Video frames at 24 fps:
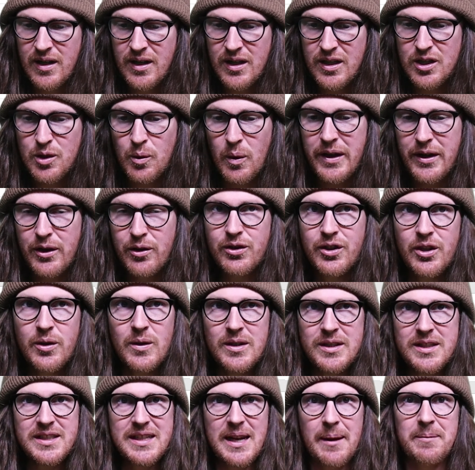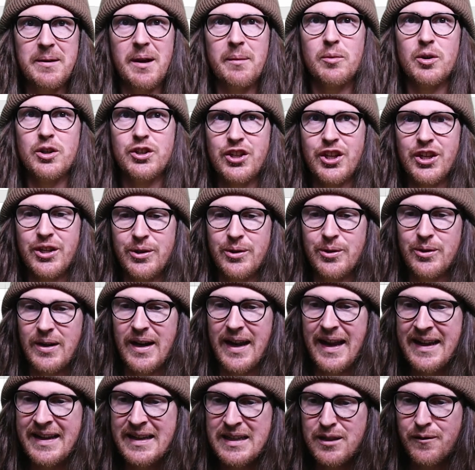So what you do on step number 2
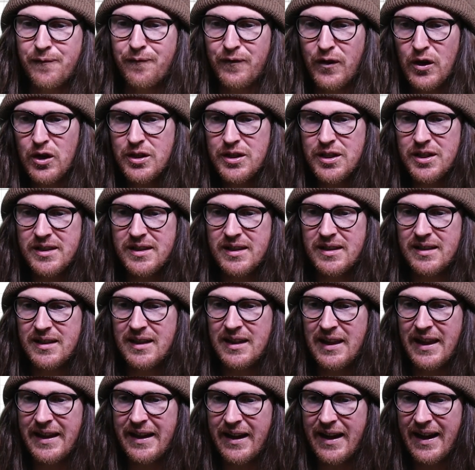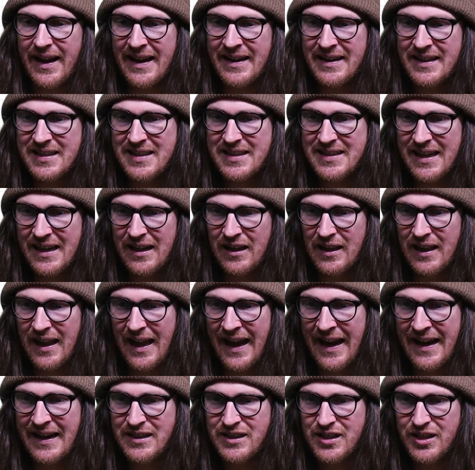is first click into cell
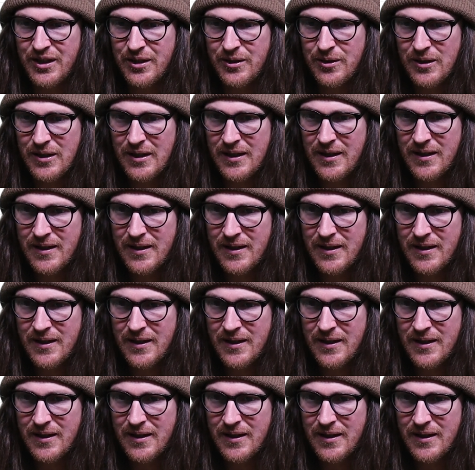A2